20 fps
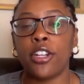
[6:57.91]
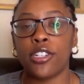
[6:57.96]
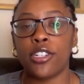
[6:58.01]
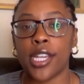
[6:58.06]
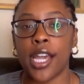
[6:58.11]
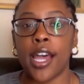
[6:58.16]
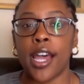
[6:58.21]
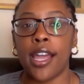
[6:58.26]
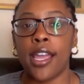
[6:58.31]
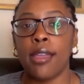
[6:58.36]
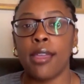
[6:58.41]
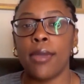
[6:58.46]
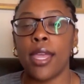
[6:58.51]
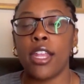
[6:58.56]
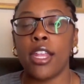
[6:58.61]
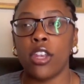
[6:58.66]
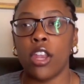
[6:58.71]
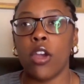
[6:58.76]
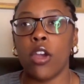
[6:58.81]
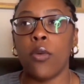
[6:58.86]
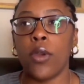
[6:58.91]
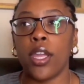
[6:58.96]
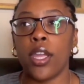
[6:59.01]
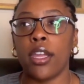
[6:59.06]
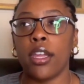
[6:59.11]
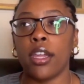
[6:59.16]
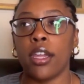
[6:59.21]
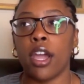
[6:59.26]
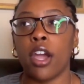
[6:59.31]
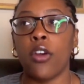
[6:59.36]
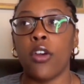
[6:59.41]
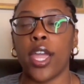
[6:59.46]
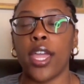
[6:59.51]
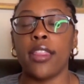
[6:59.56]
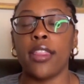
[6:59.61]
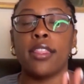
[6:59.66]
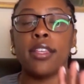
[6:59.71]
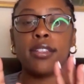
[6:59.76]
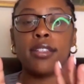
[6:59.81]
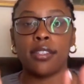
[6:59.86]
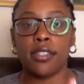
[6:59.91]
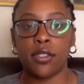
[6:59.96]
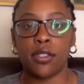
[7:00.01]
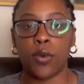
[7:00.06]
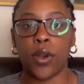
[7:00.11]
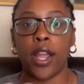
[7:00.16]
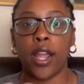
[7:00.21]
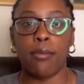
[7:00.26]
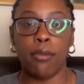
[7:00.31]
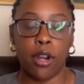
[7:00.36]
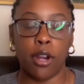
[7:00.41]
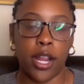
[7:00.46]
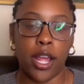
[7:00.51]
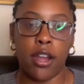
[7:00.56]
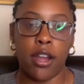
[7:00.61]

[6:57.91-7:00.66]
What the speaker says: your time and knowing, okay, this is where I burn